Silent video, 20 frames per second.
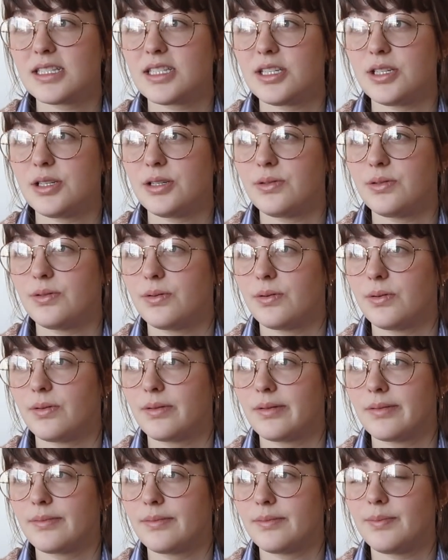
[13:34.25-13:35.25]

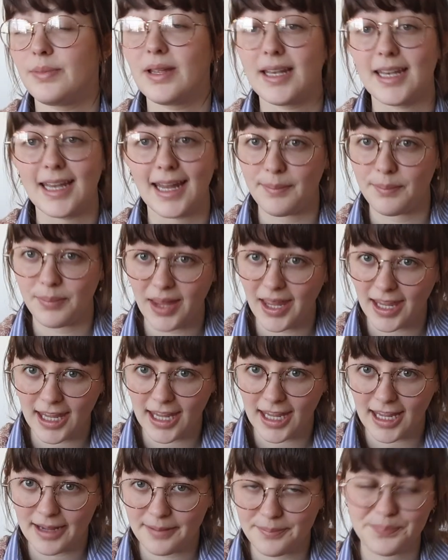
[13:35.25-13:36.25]
to be
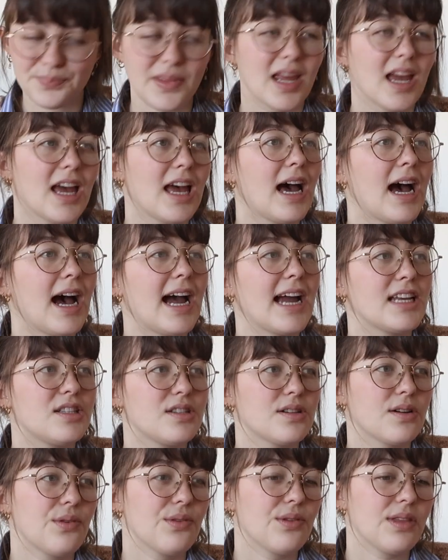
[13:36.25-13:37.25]
nitpicky. I
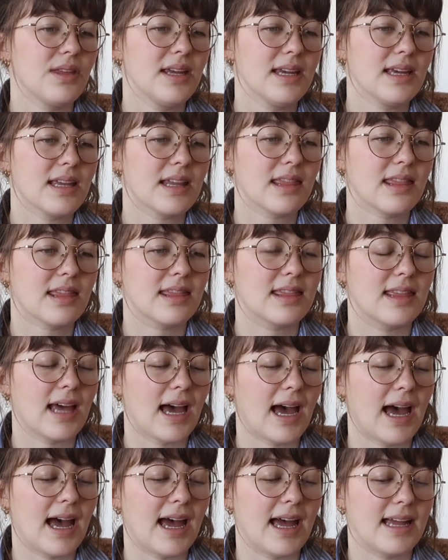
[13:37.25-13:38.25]
don't think
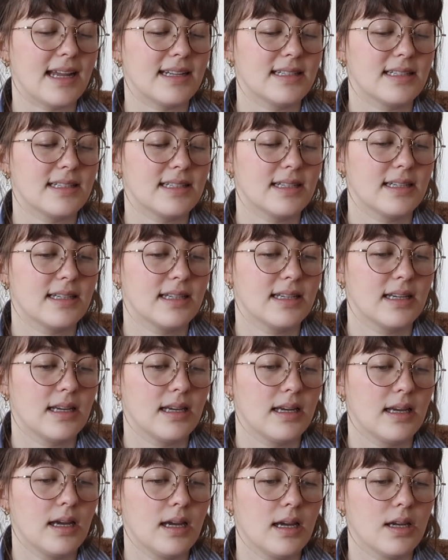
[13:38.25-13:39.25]
that
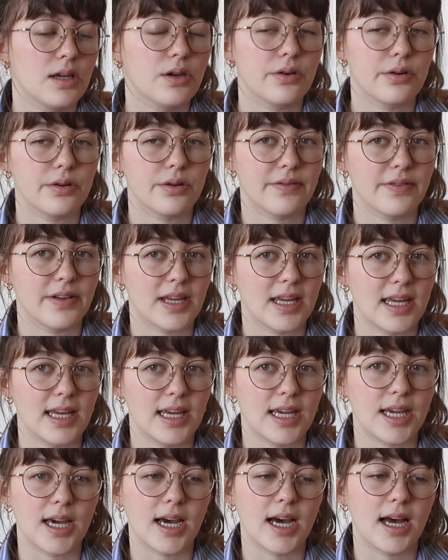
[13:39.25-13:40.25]

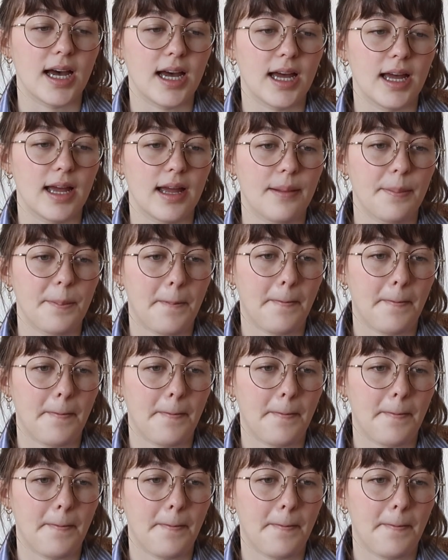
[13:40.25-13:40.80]
Kika